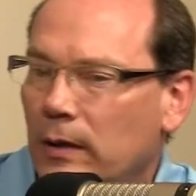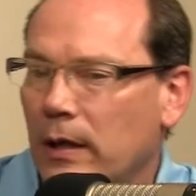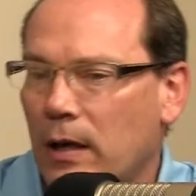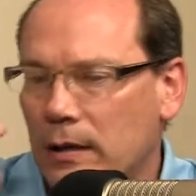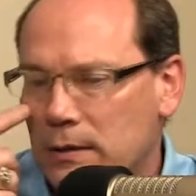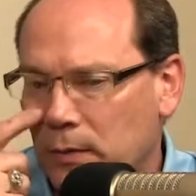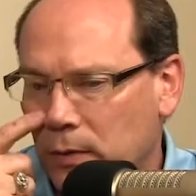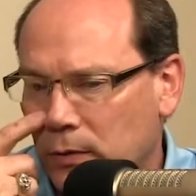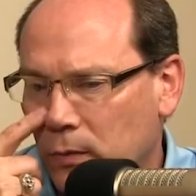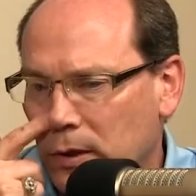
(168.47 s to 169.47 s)
Well, and honestly,
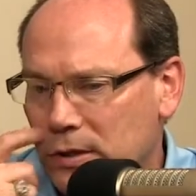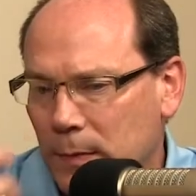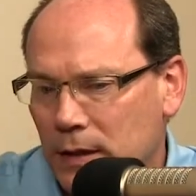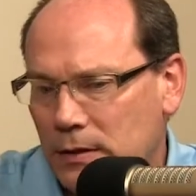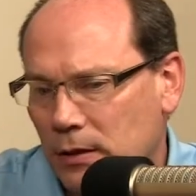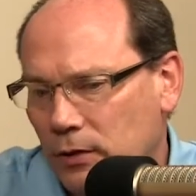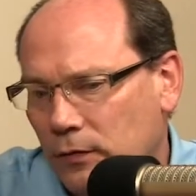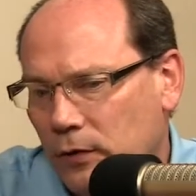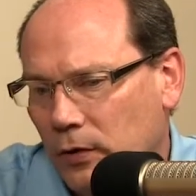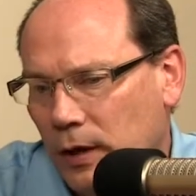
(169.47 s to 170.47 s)
with the workspace that
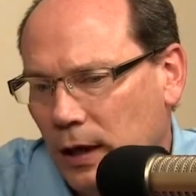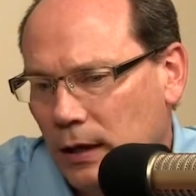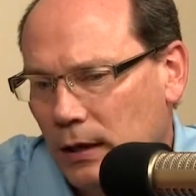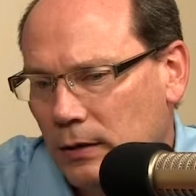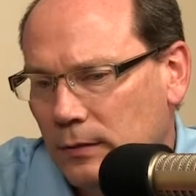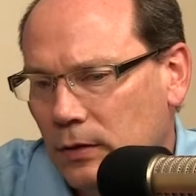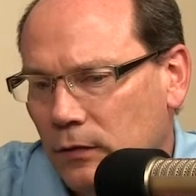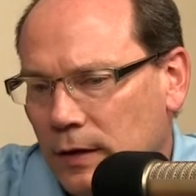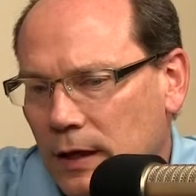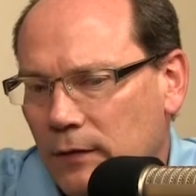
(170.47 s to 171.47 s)
you've created,
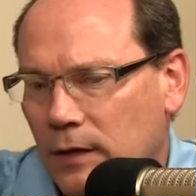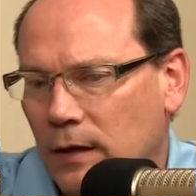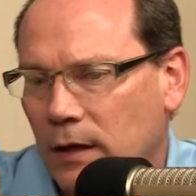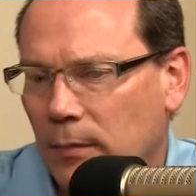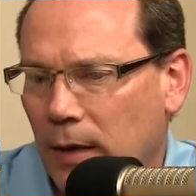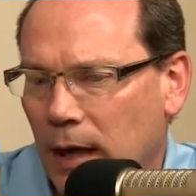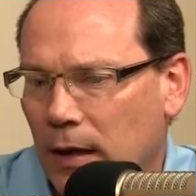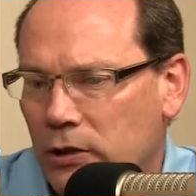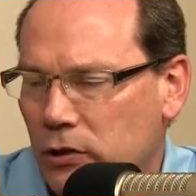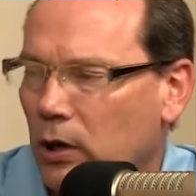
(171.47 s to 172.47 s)
you've given them
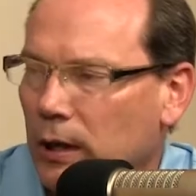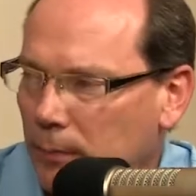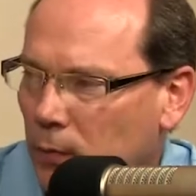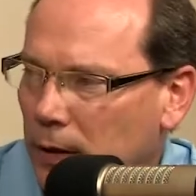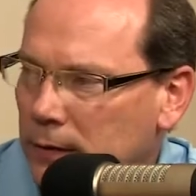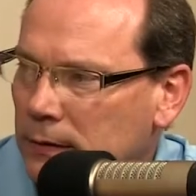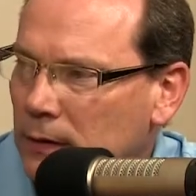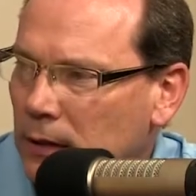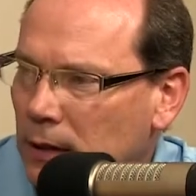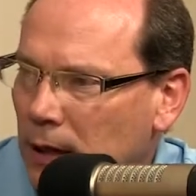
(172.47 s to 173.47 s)
a starting point.
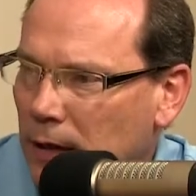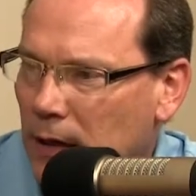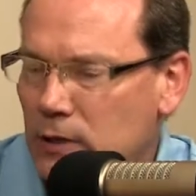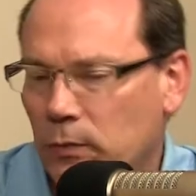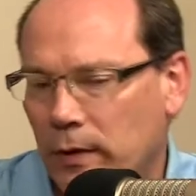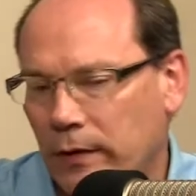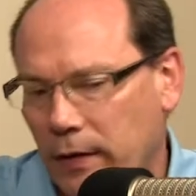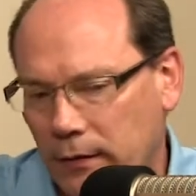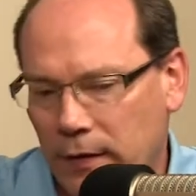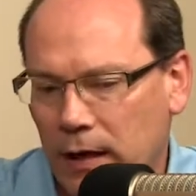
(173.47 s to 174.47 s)
And that's one of
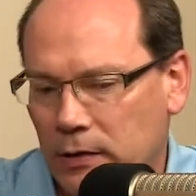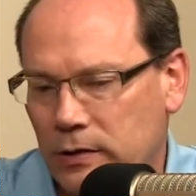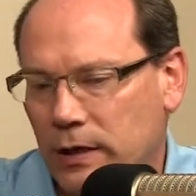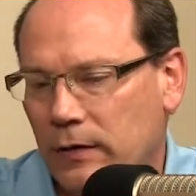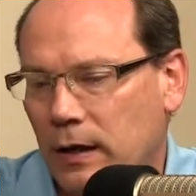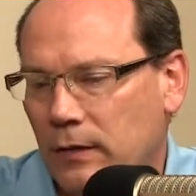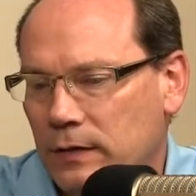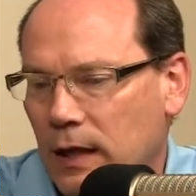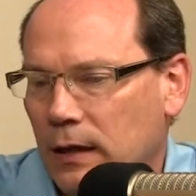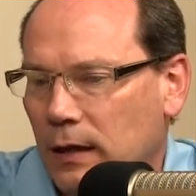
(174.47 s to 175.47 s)
the advantages, I think, of
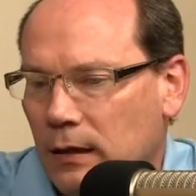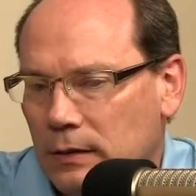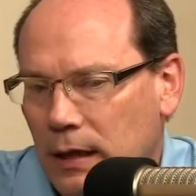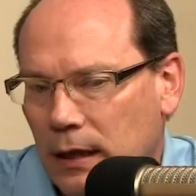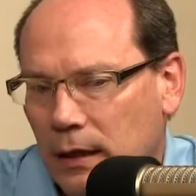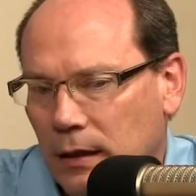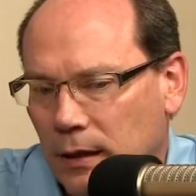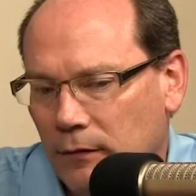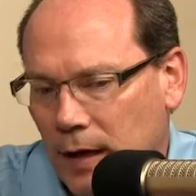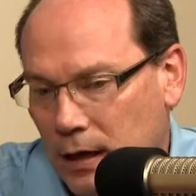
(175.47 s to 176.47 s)
taking
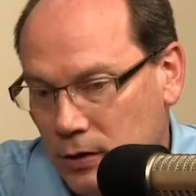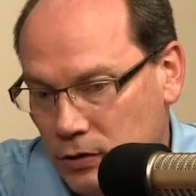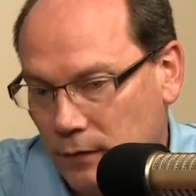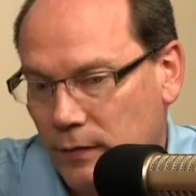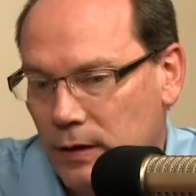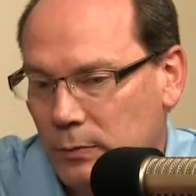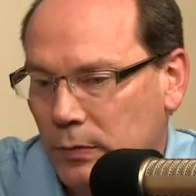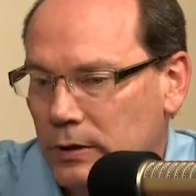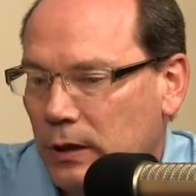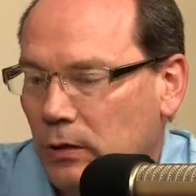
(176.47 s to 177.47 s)
advantage of this
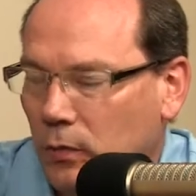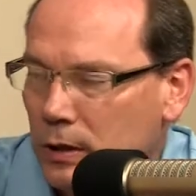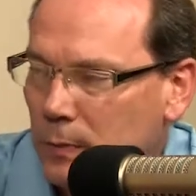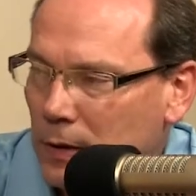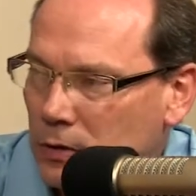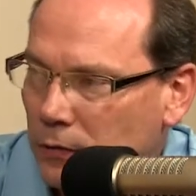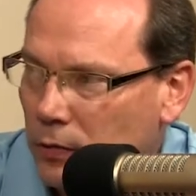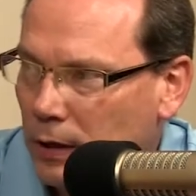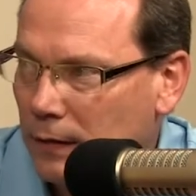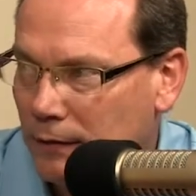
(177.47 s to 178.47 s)
particular workspace you've
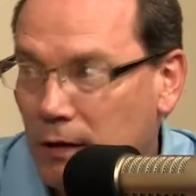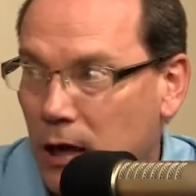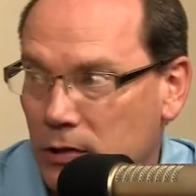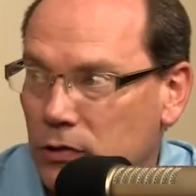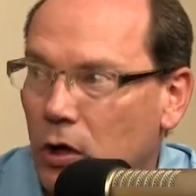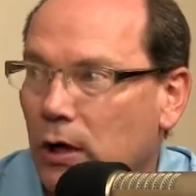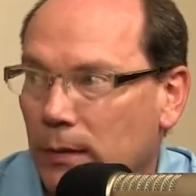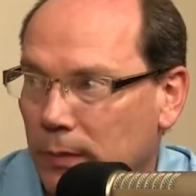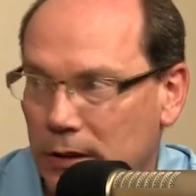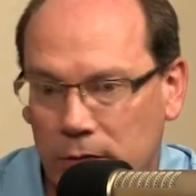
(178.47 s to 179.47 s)
created. They've got a
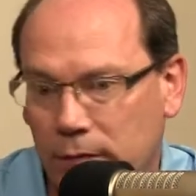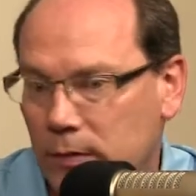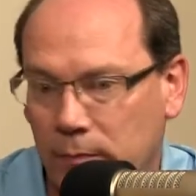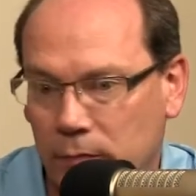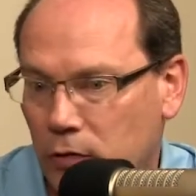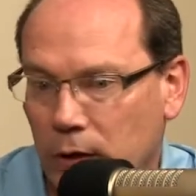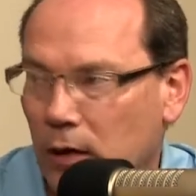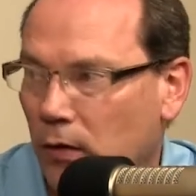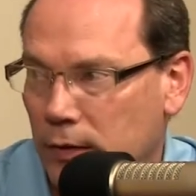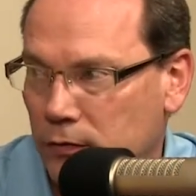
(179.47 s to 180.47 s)
starting place. They don't have to
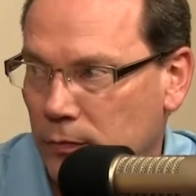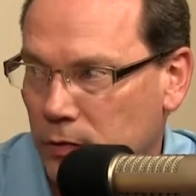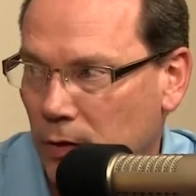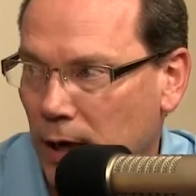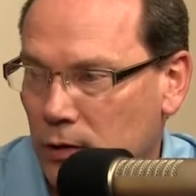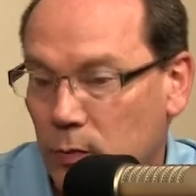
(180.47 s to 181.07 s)
create all this from scratch.